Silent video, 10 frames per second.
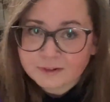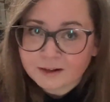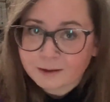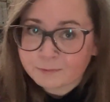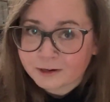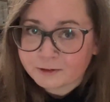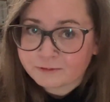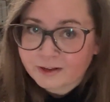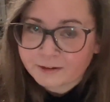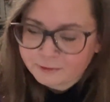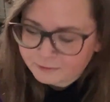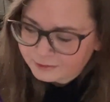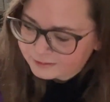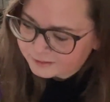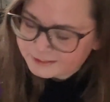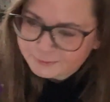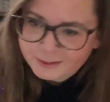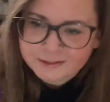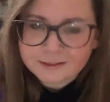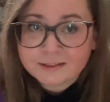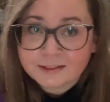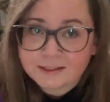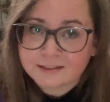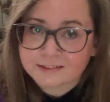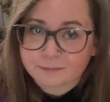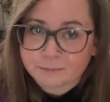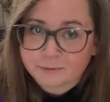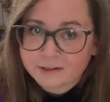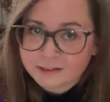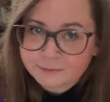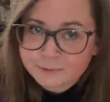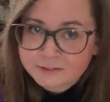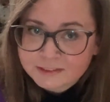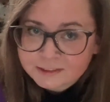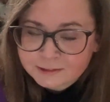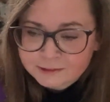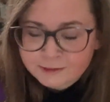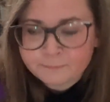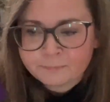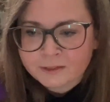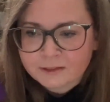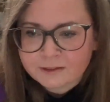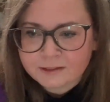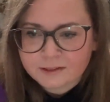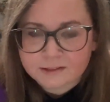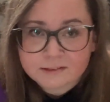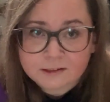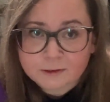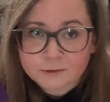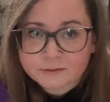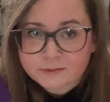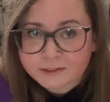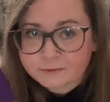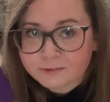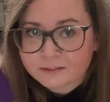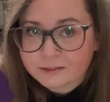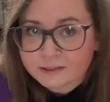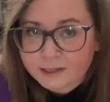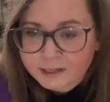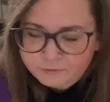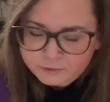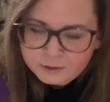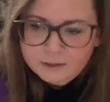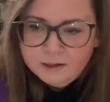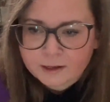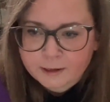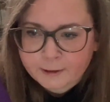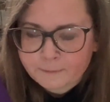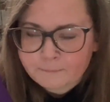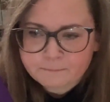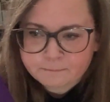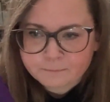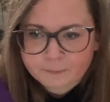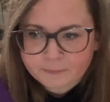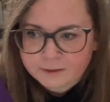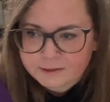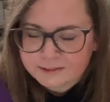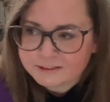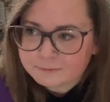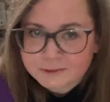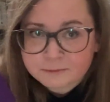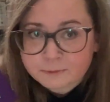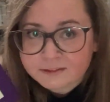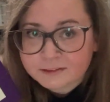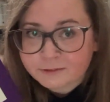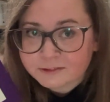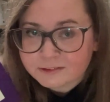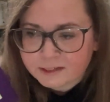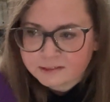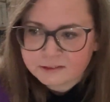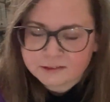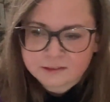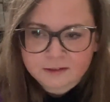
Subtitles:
I'm kind of fangirl here as well. He is a brilliant musician. He is a close friend with Nick Cave. He is mesmerizing on stage.